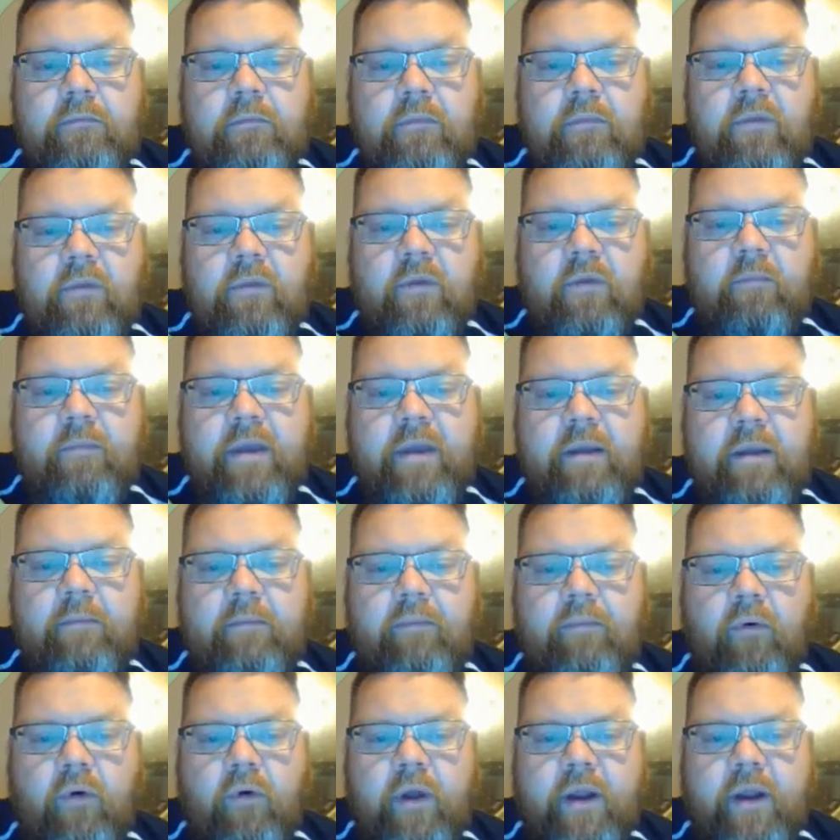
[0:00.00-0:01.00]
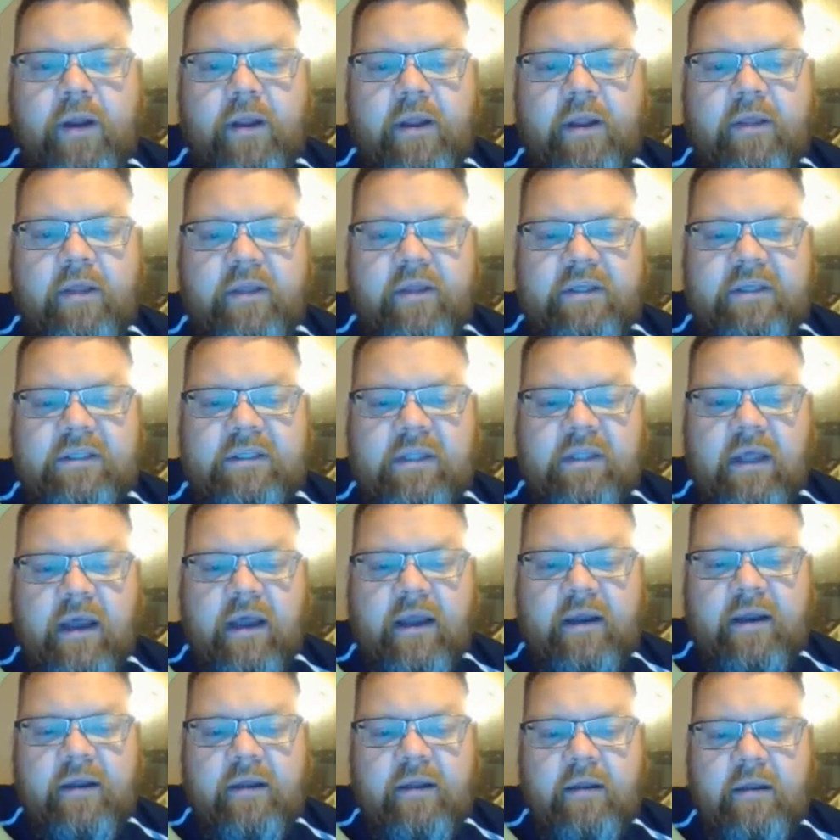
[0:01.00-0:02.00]
the midpoint in this
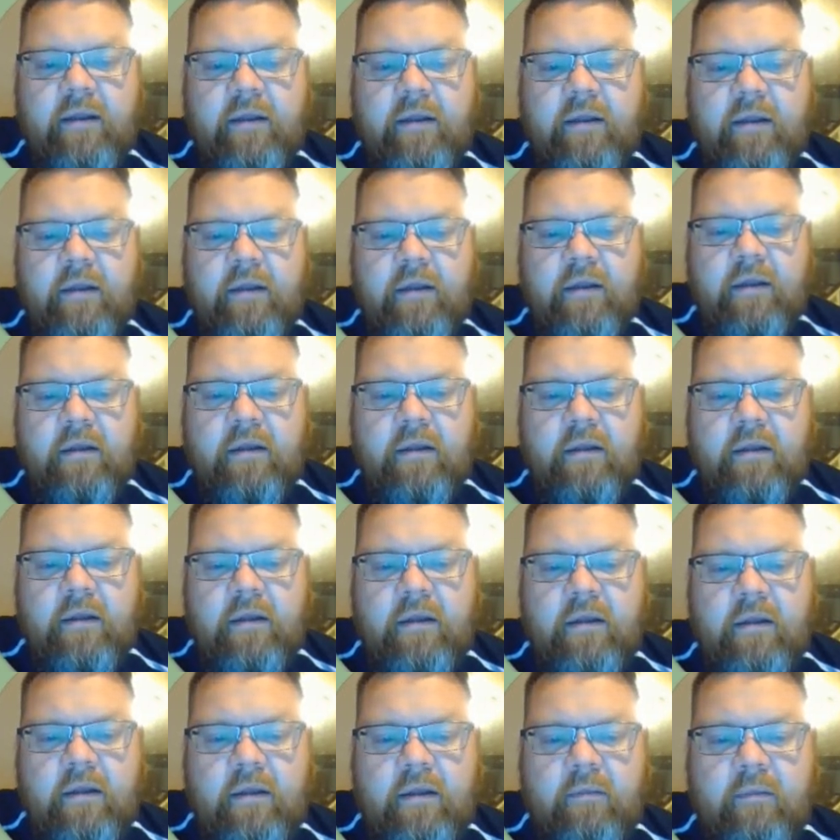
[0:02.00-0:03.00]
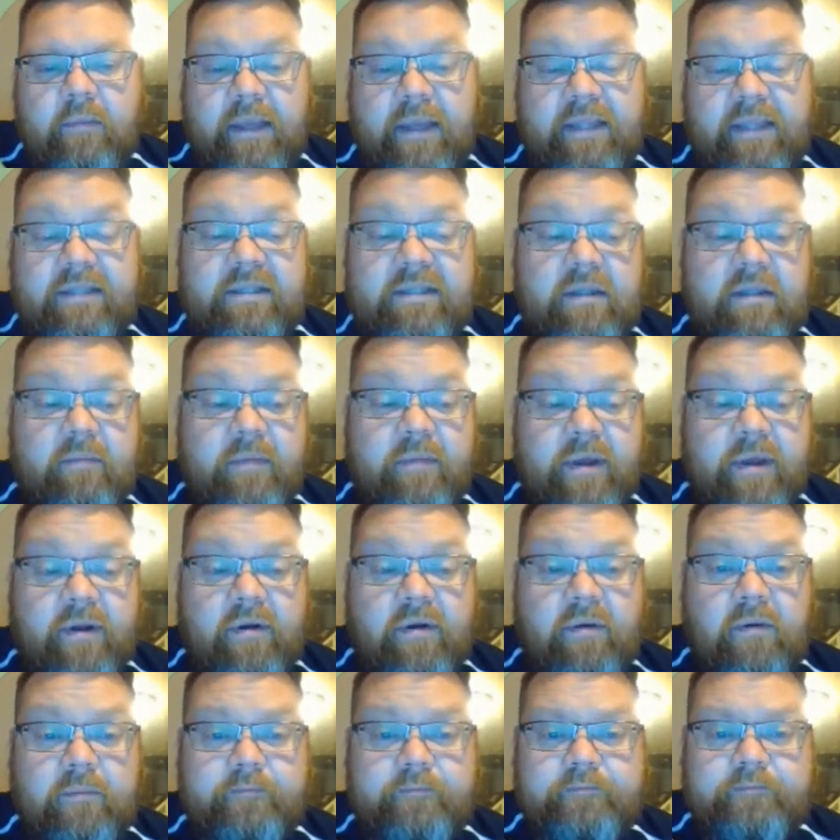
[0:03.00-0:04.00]
line means the
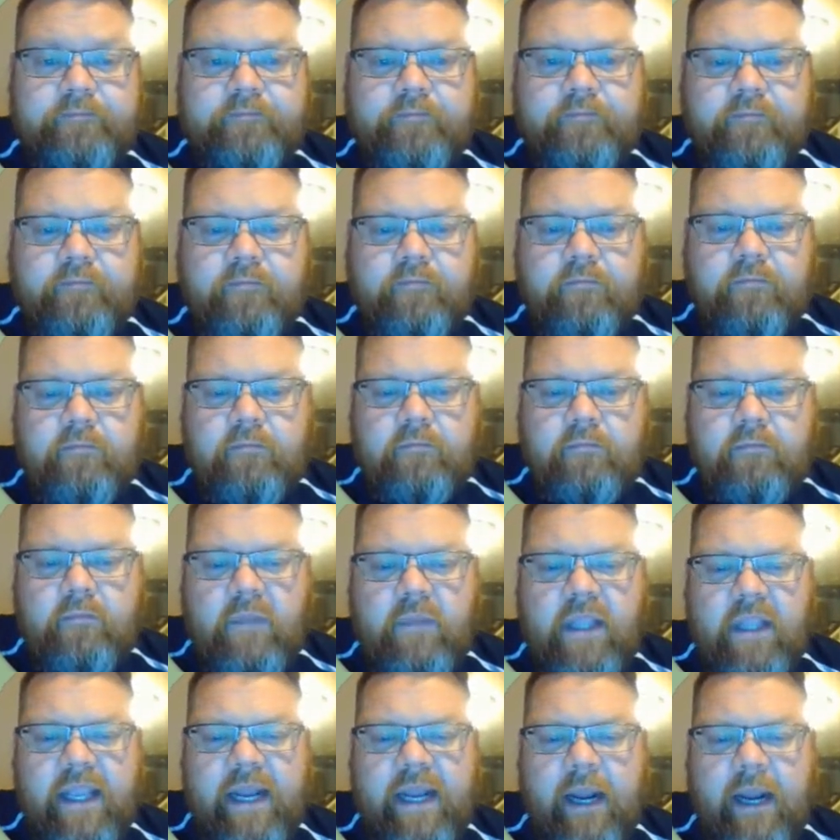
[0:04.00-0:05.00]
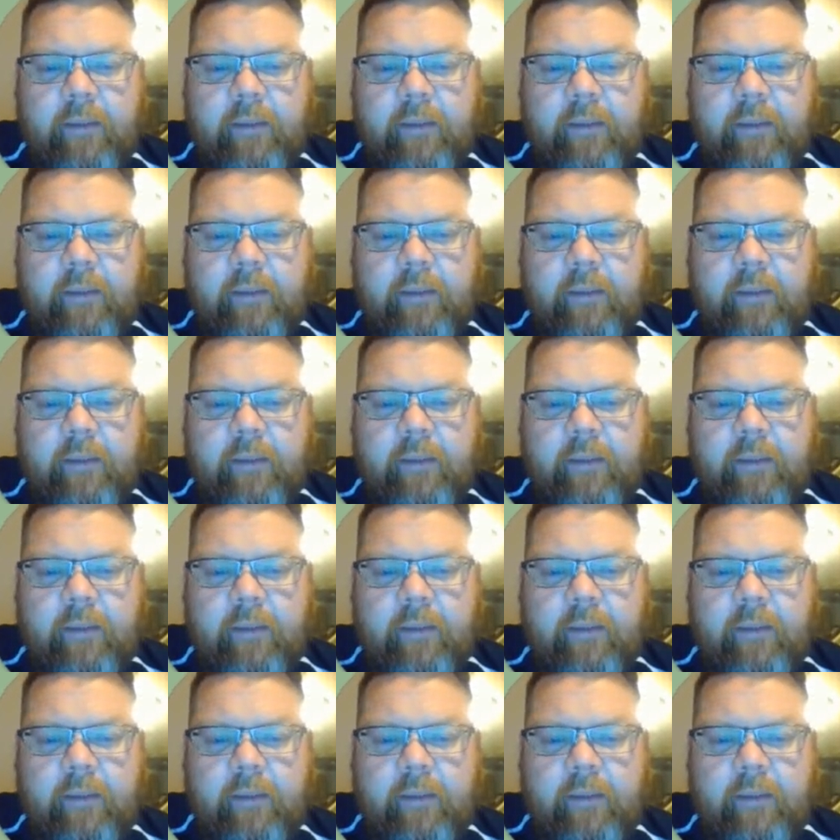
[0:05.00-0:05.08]
middle. And